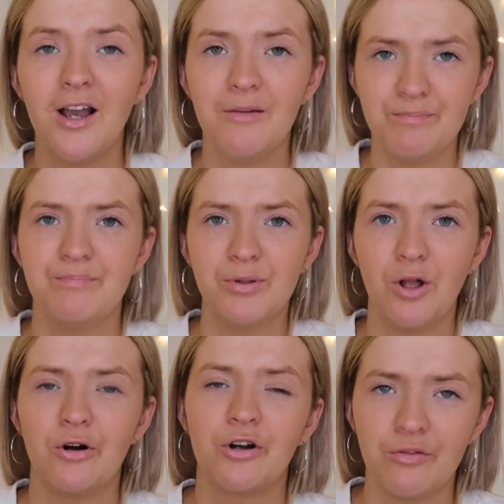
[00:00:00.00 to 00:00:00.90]
a
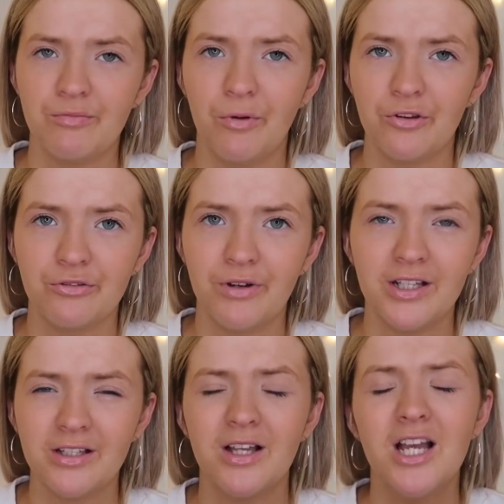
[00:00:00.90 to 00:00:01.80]
block of
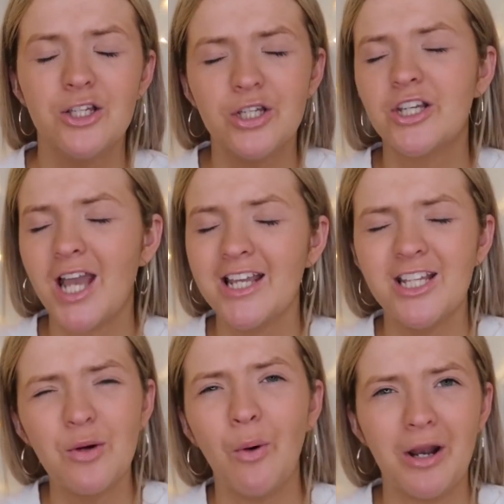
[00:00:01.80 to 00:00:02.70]
mozzarella. You can't,
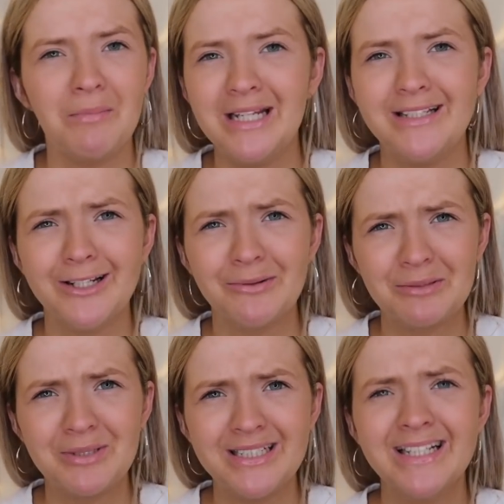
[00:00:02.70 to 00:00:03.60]
you know what
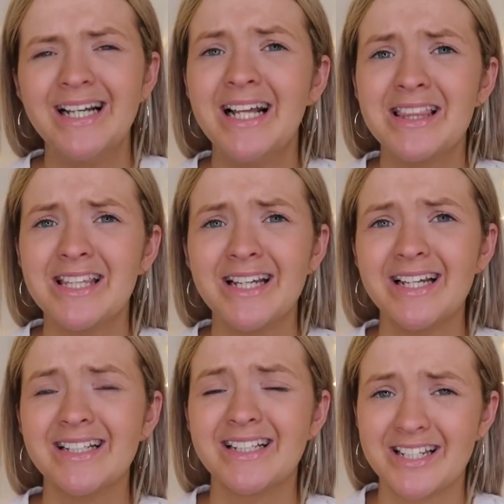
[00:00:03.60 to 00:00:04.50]
I mean,
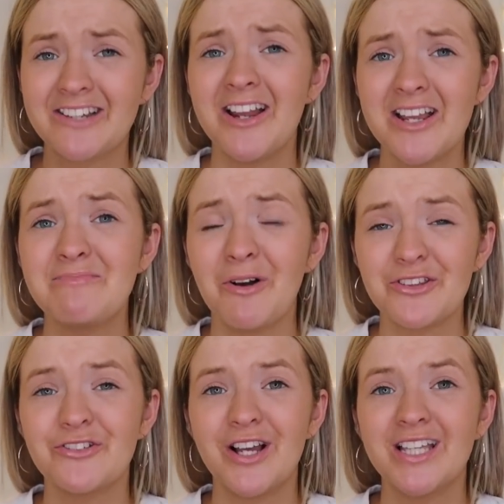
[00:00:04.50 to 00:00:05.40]
the grated
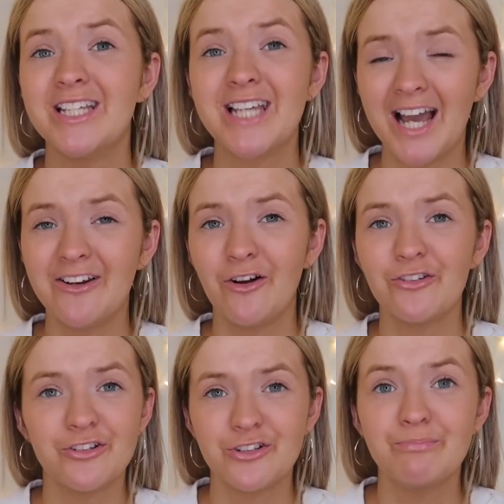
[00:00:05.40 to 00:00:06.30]
mozzarella you
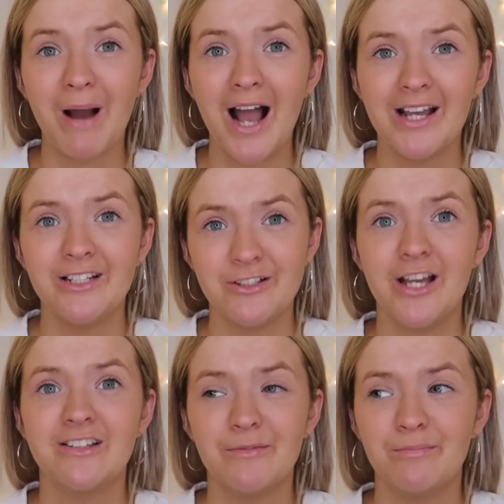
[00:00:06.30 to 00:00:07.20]
cannot buy
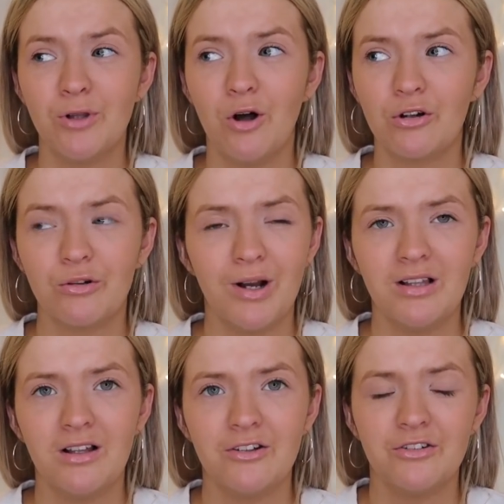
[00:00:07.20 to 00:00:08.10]
as a block.
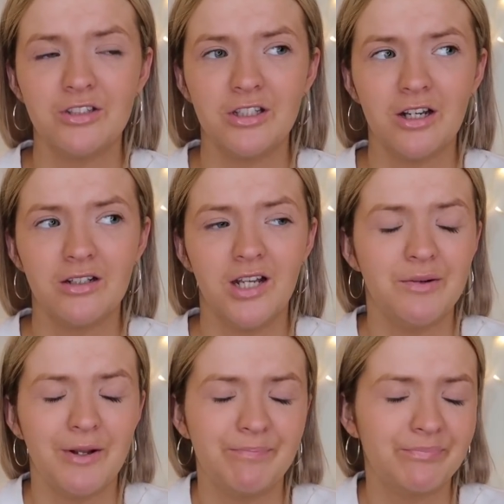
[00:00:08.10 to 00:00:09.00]
Well, I don't think you can.
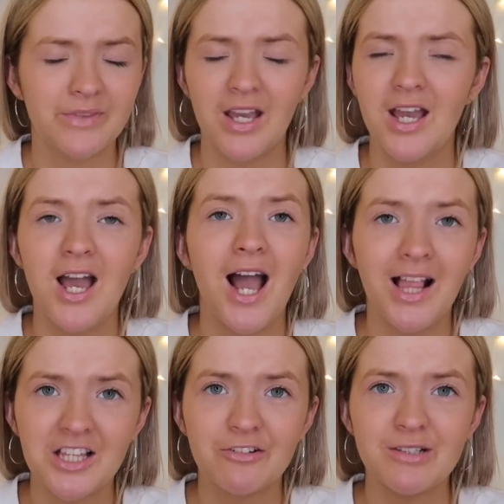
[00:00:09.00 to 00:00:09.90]
Anyway, I
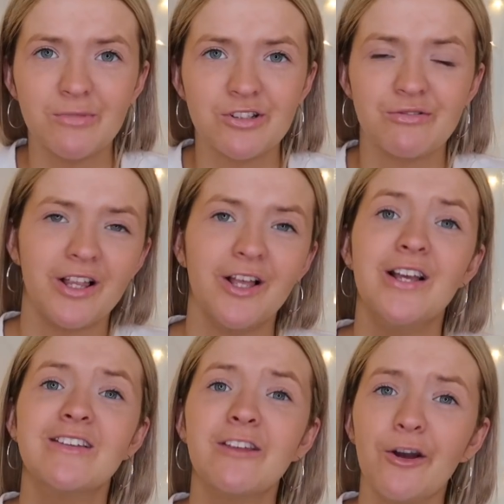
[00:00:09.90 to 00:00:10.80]
like the grated mozzarella.
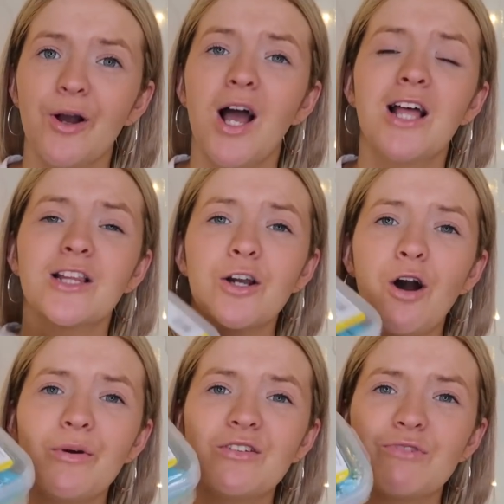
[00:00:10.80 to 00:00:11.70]
So Blue
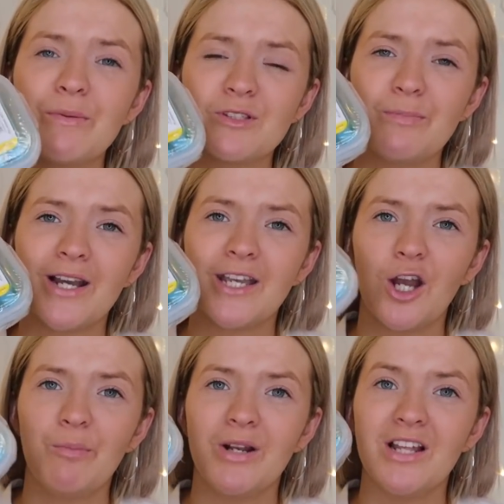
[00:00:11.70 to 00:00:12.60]
always rips the packet
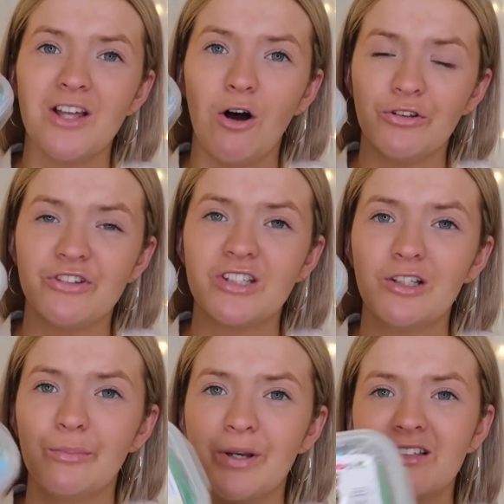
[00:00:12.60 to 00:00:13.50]
open at the
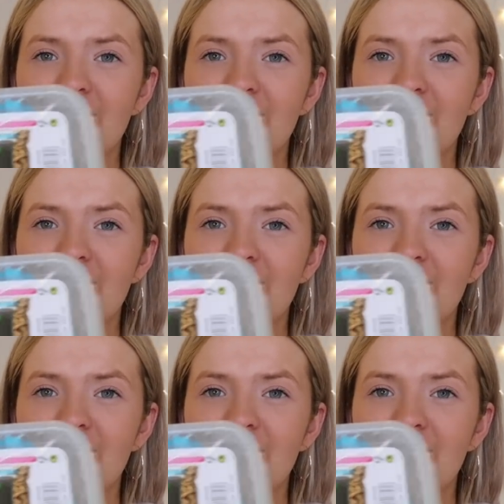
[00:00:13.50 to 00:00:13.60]
unsealed bit,